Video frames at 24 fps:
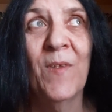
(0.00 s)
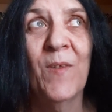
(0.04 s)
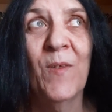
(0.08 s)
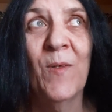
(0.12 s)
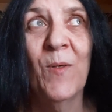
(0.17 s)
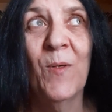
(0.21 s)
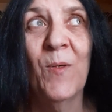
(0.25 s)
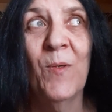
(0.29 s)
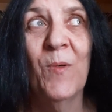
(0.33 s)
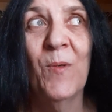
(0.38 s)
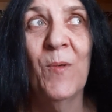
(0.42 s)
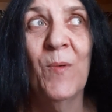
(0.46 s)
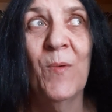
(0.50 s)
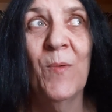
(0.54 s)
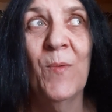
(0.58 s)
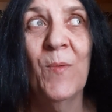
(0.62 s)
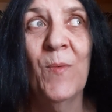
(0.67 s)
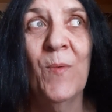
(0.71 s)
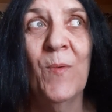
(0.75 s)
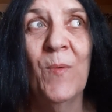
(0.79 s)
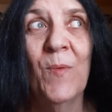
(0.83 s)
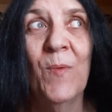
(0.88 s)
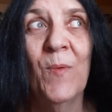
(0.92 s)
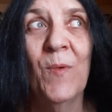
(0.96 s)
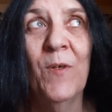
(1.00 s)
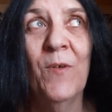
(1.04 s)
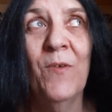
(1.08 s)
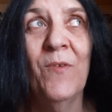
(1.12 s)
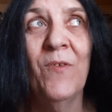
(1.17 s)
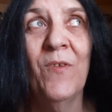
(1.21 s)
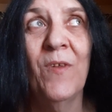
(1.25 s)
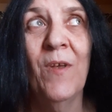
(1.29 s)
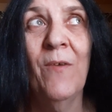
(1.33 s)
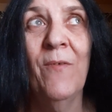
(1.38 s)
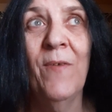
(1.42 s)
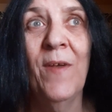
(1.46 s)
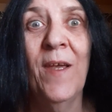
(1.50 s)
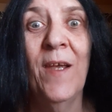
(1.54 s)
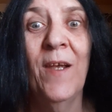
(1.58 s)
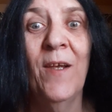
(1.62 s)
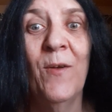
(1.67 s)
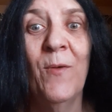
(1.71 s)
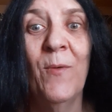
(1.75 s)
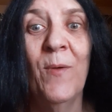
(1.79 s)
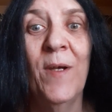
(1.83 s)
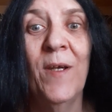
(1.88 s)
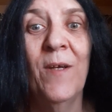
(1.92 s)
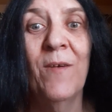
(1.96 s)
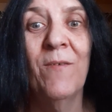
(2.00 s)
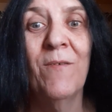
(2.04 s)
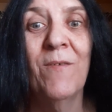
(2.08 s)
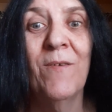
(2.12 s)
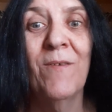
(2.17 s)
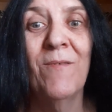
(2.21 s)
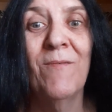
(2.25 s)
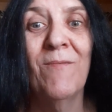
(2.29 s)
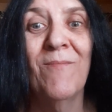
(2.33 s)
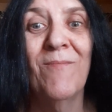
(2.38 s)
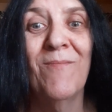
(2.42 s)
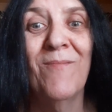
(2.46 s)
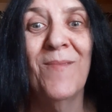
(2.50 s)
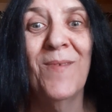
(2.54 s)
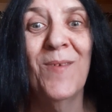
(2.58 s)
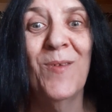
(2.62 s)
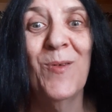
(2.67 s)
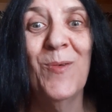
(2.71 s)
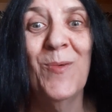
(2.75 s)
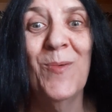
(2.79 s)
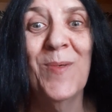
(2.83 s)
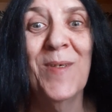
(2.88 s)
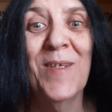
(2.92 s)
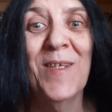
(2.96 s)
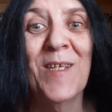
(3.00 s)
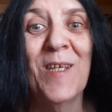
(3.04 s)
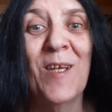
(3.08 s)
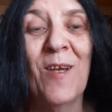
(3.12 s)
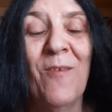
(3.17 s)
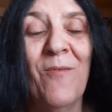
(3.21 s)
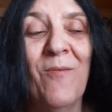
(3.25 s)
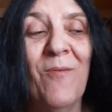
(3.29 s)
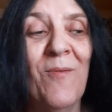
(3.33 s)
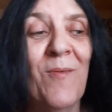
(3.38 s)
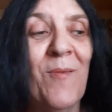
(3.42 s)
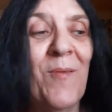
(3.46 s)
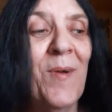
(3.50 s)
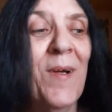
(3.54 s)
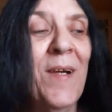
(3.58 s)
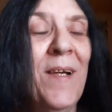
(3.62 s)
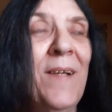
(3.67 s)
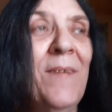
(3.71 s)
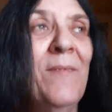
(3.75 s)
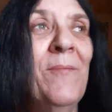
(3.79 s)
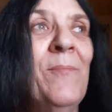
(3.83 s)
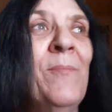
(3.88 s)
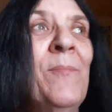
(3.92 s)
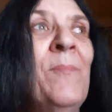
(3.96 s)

So there's stuff hanging around, with doing stuff, right?